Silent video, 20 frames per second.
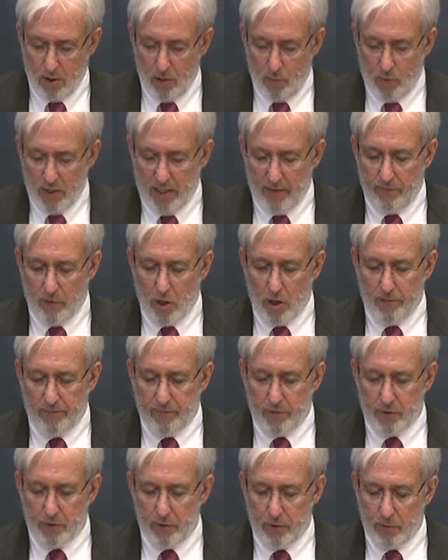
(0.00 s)
We have
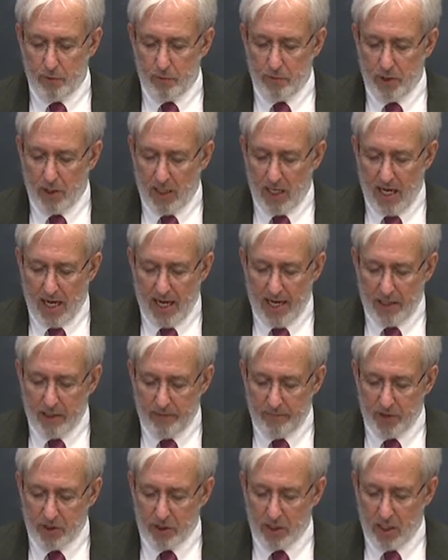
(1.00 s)
offered you the Lion
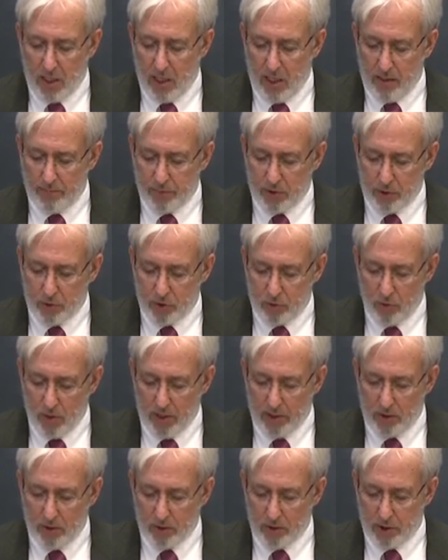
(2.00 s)
of Islam, the
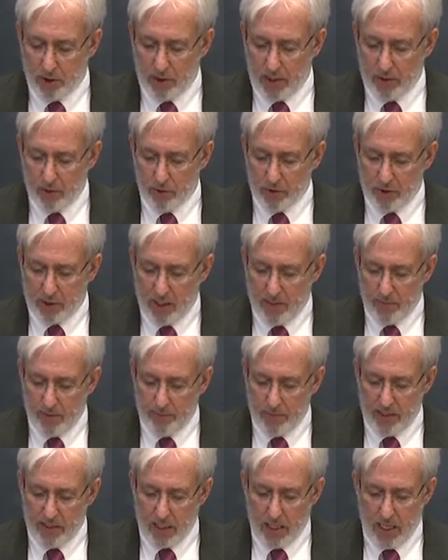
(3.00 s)
struggler, Sheikh Osama
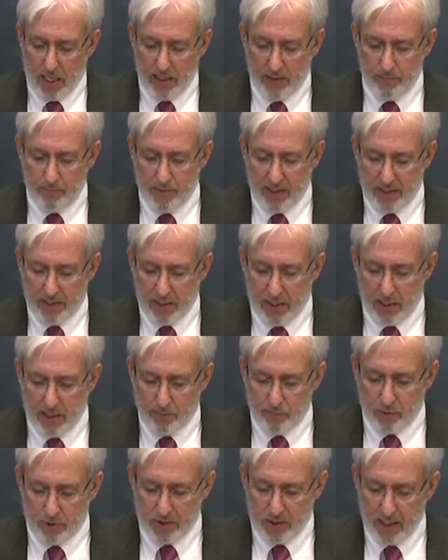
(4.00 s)
bin Laden, may
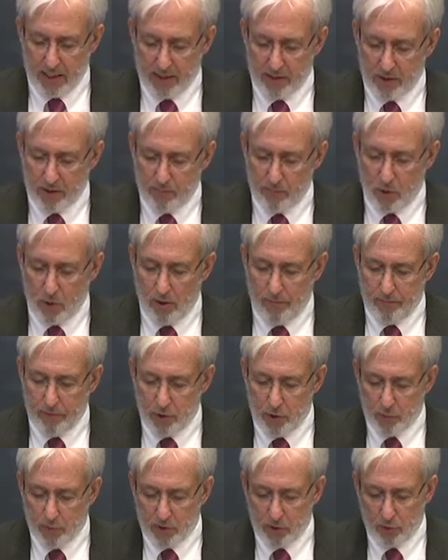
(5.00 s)
God protect him, offered
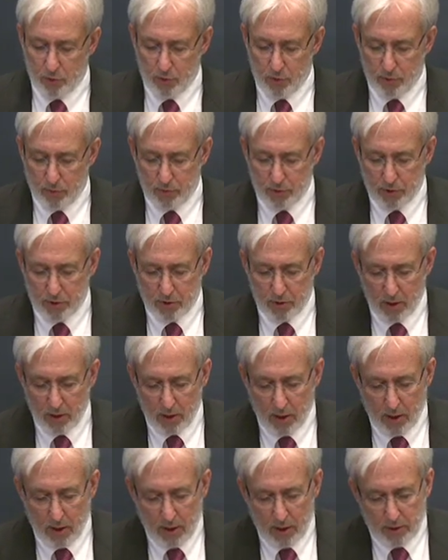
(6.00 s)
you a truce
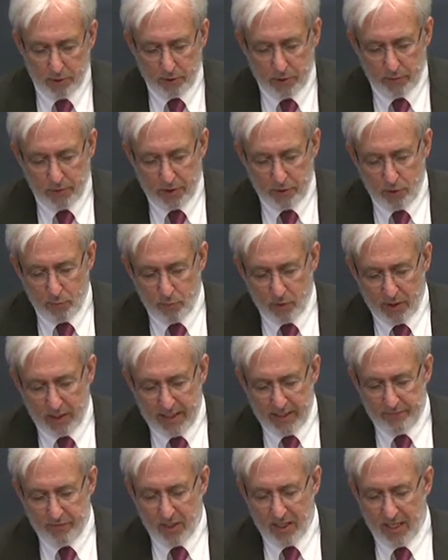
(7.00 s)
so that you will
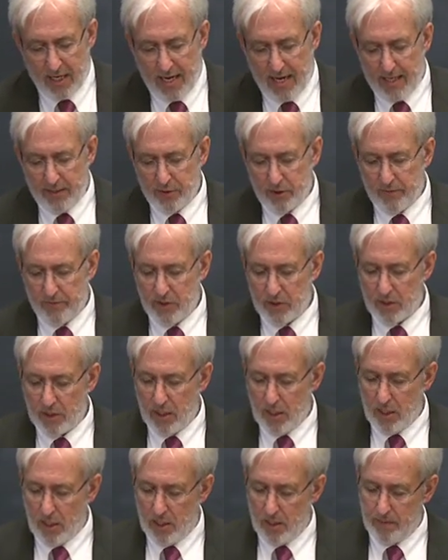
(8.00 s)
leave the lands of
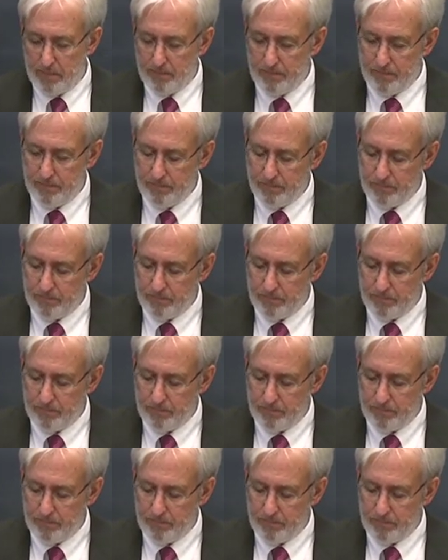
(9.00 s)
Islam.